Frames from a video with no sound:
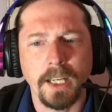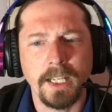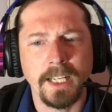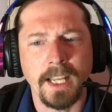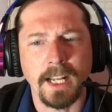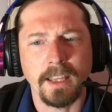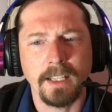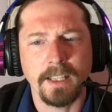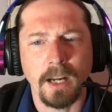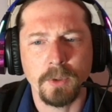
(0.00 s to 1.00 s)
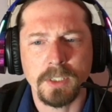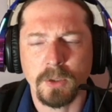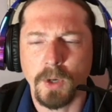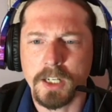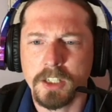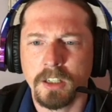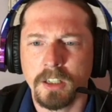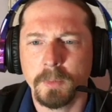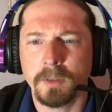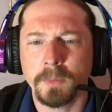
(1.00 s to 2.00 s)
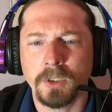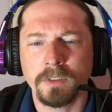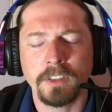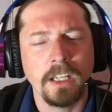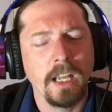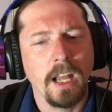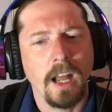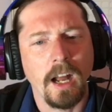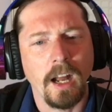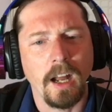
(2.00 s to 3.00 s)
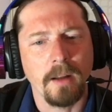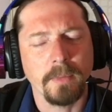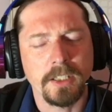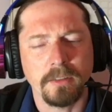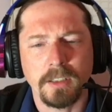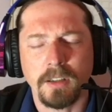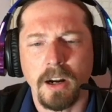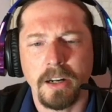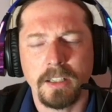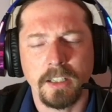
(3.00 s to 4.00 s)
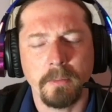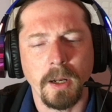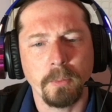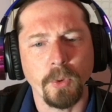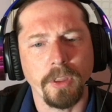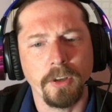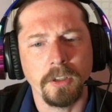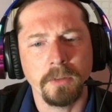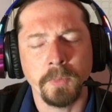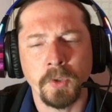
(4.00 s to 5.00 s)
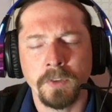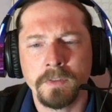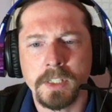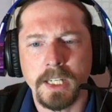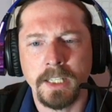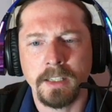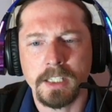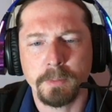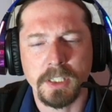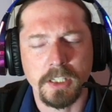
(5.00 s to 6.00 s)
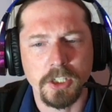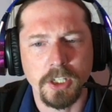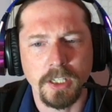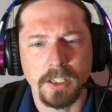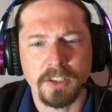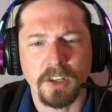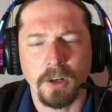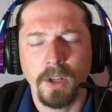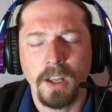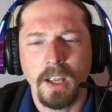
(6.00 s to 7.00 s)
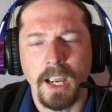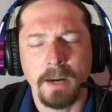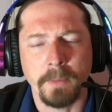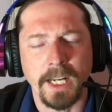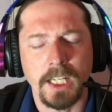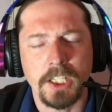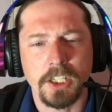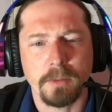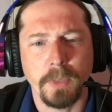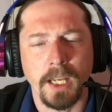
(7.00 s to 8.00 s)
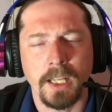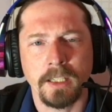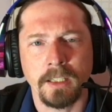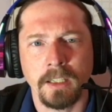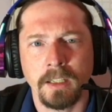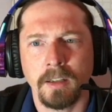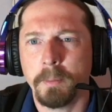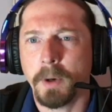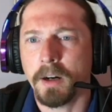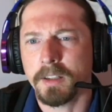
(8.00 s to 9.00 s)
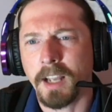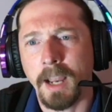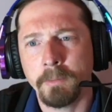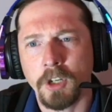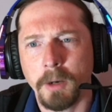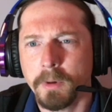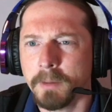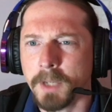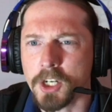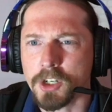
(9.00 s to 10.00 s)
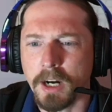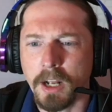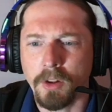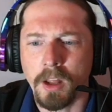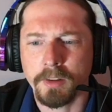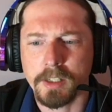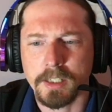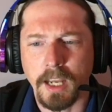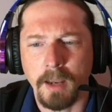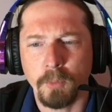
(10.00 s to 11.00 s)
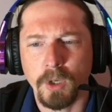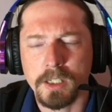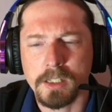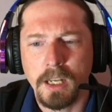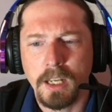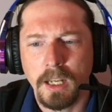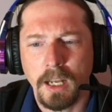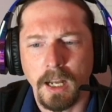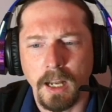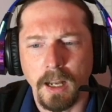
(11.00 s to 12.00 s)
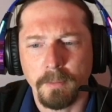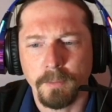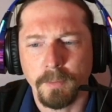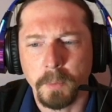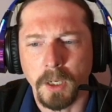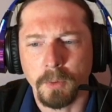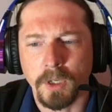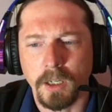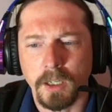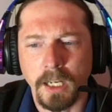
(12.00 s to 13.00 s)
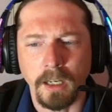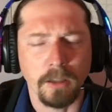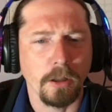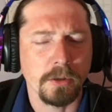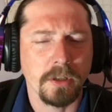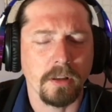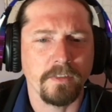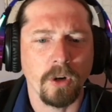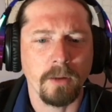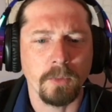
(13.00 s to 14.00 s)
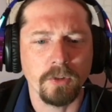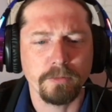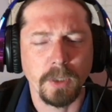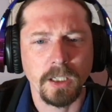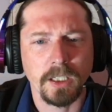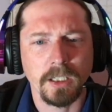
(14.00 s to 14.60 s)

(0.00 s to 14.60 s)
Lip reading: Again, I think that was a questionable move. It's a little hard to come up with good moves in this position, and so it might have just been a part of time trouble. I'm not sure how long this game was, but we're getting close to the 40 move mark.